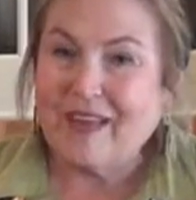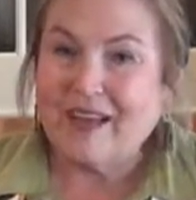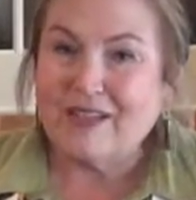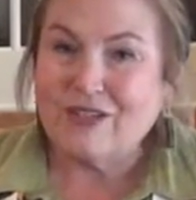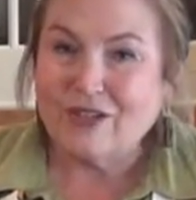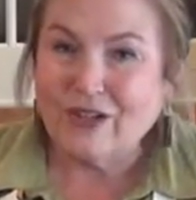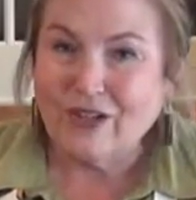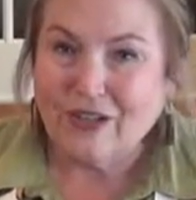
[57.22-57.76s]

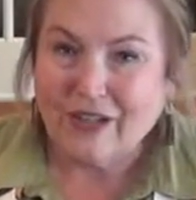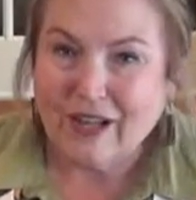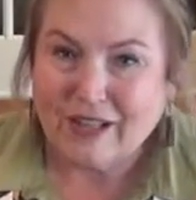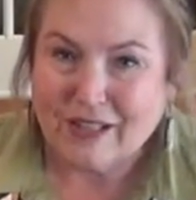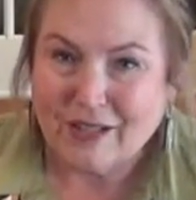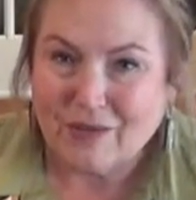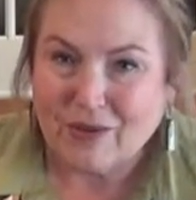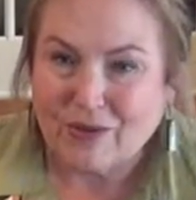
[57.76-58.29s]
started
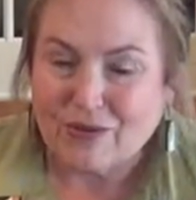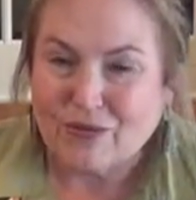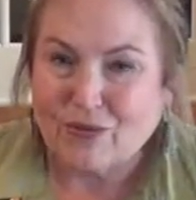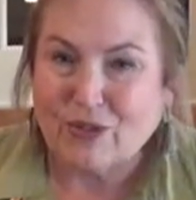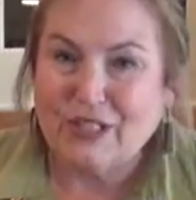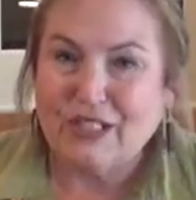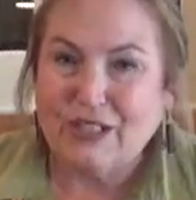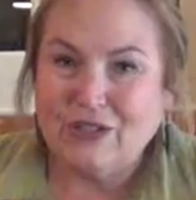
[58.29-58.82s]
hunting when I was
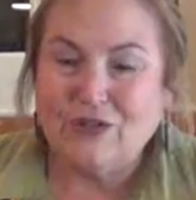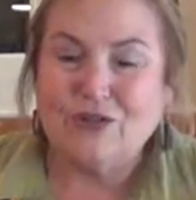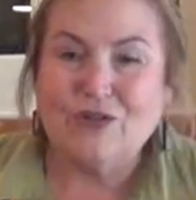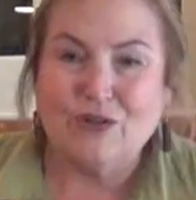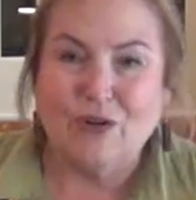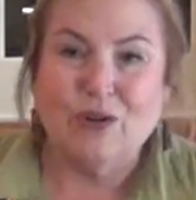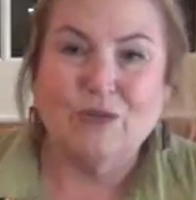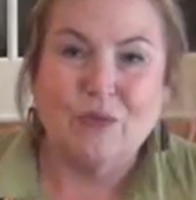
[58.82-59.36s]
14 years
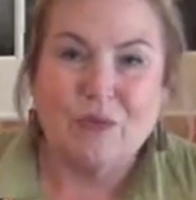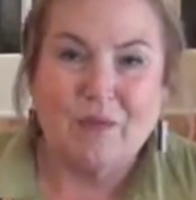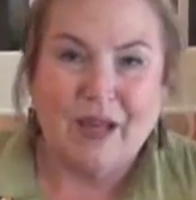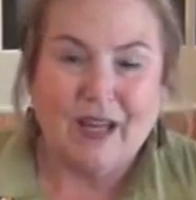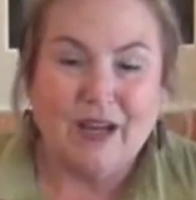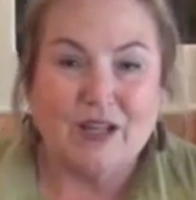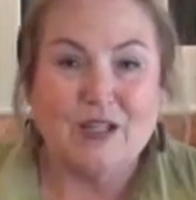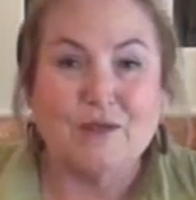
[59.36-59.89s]
old with my
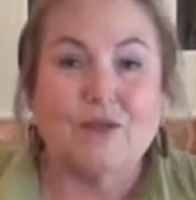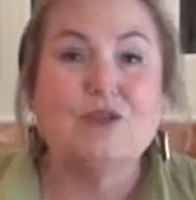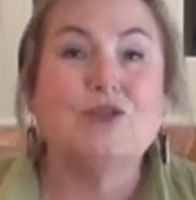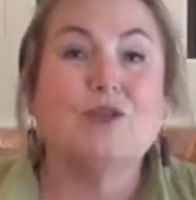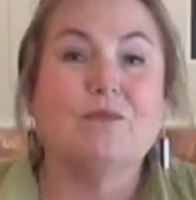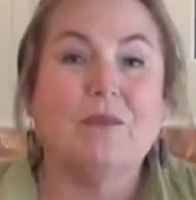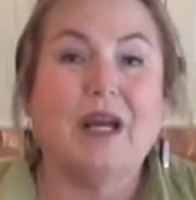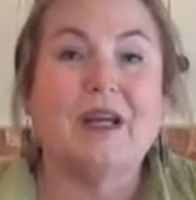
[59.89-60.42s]

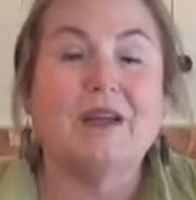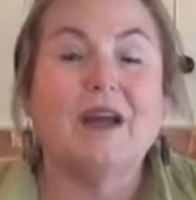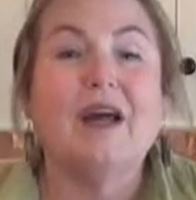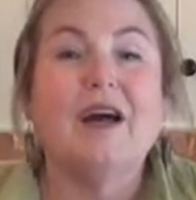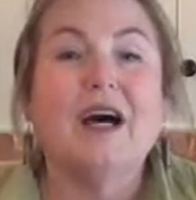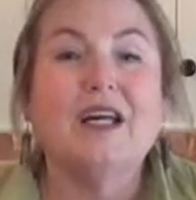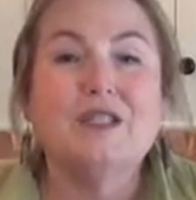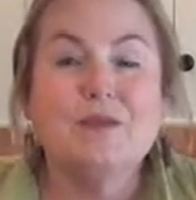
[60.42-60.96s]

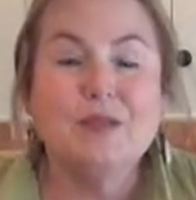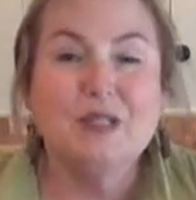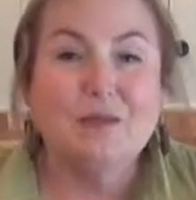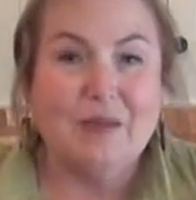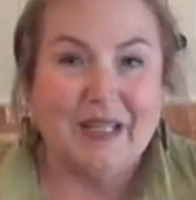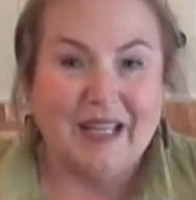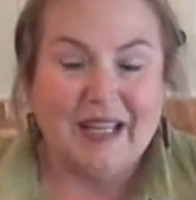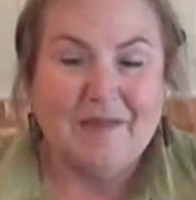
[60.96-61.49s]

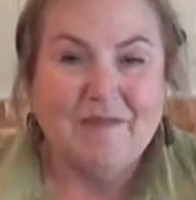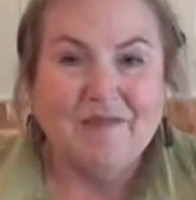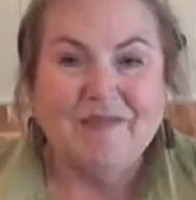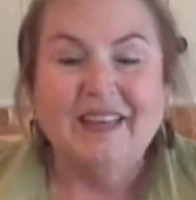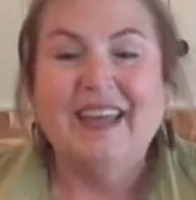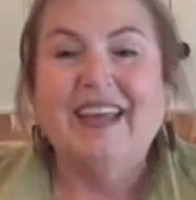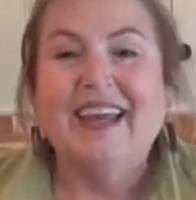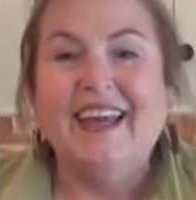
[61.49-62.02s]
husband-to-be,
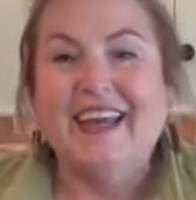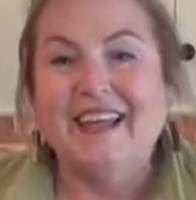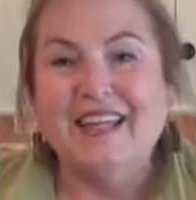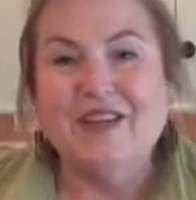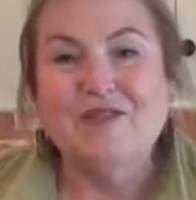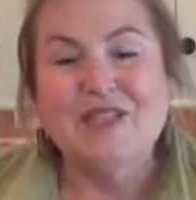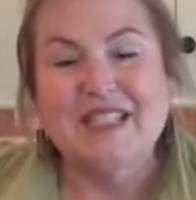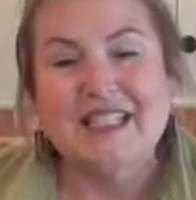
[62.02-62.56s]
and
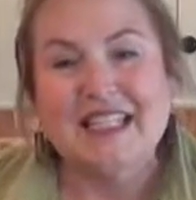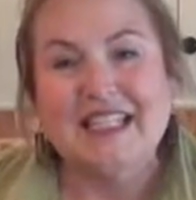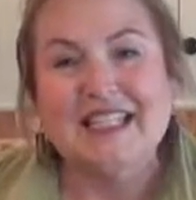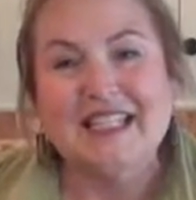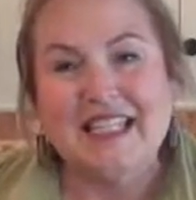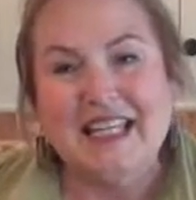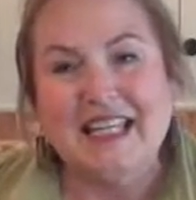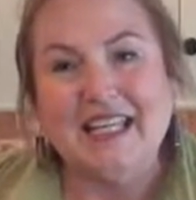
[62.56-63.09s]
he was
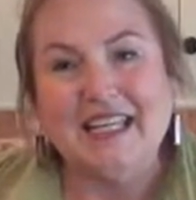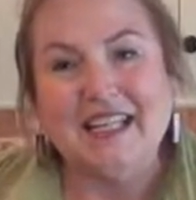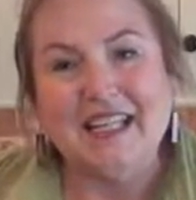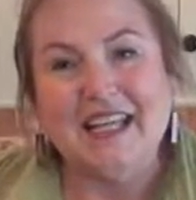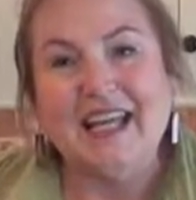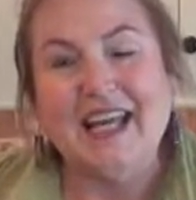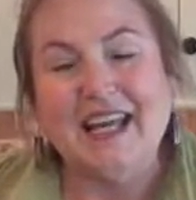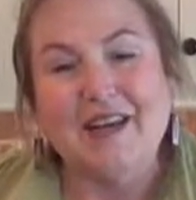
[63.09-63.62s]
16,
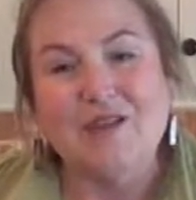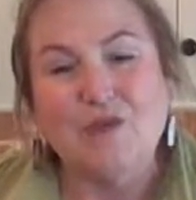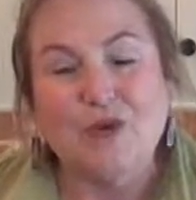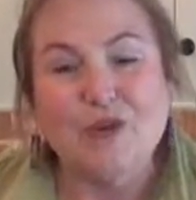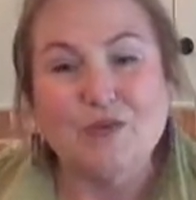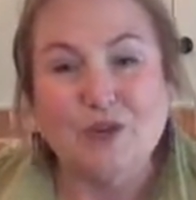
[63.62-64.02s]
and of course